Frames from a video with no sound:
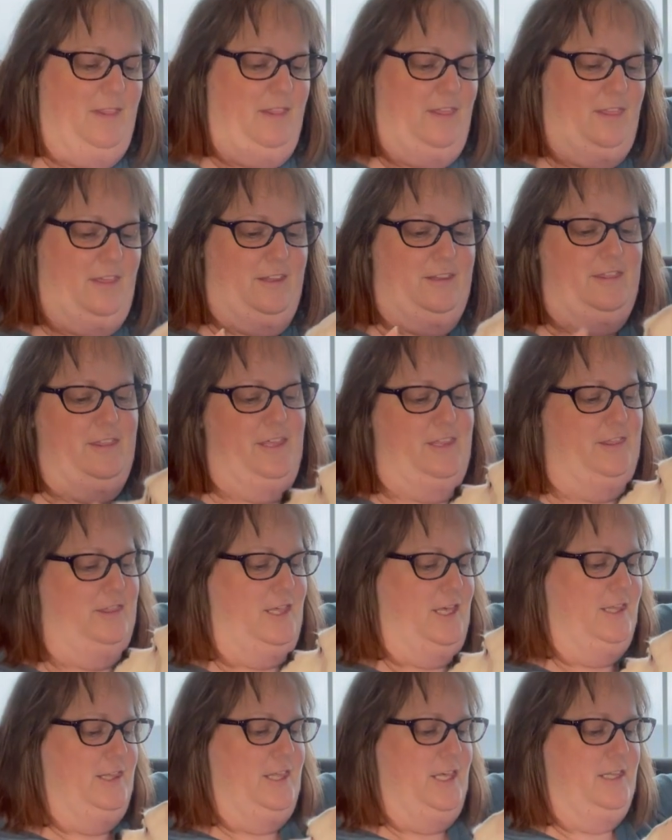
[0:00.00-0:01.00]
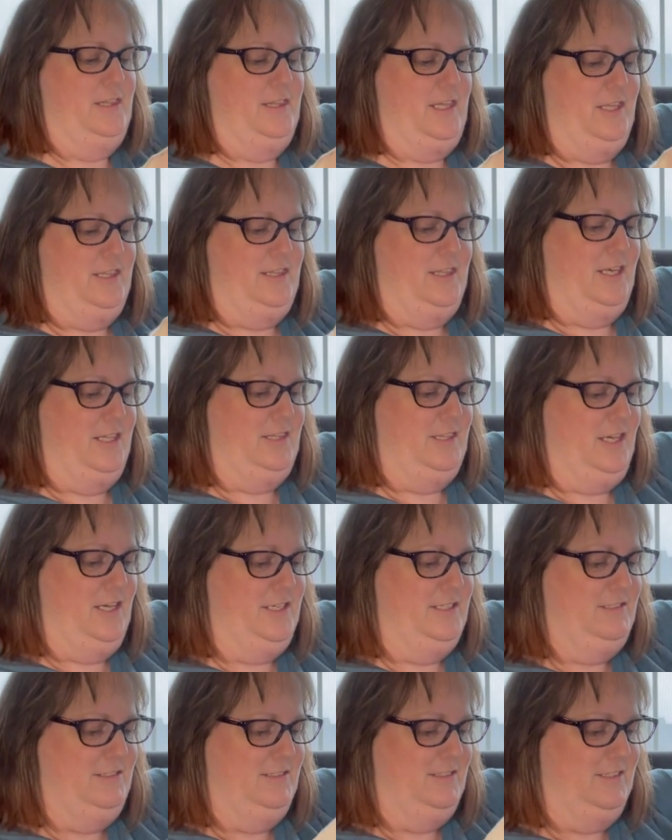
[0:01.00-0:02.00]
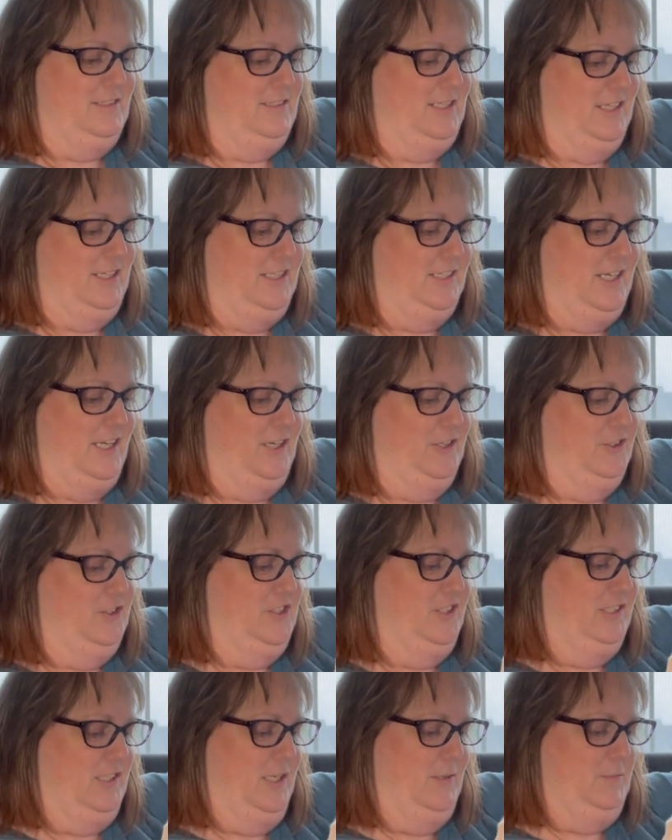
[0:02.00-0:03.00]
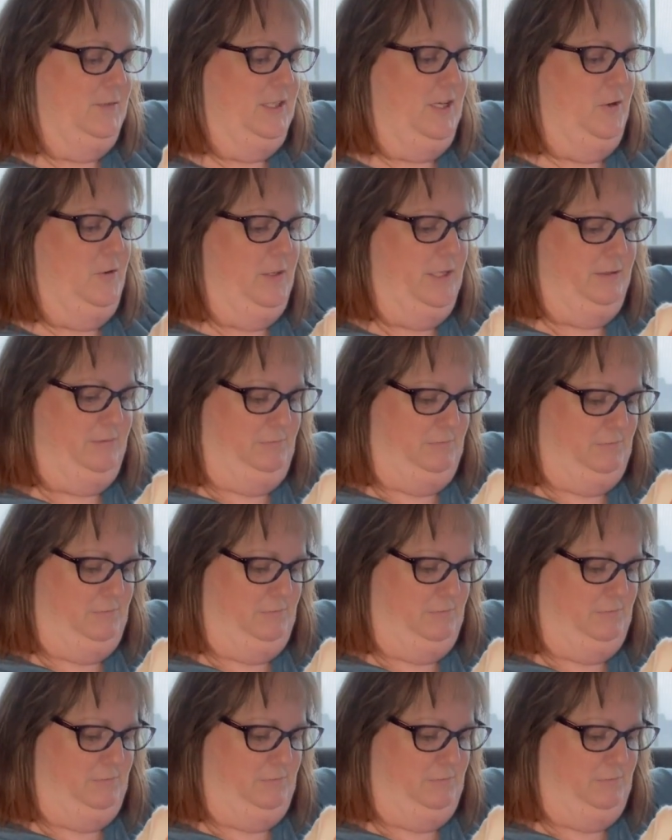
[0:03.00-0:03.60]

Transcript: The, the, the, the, the, the, the, the tail just keeps going.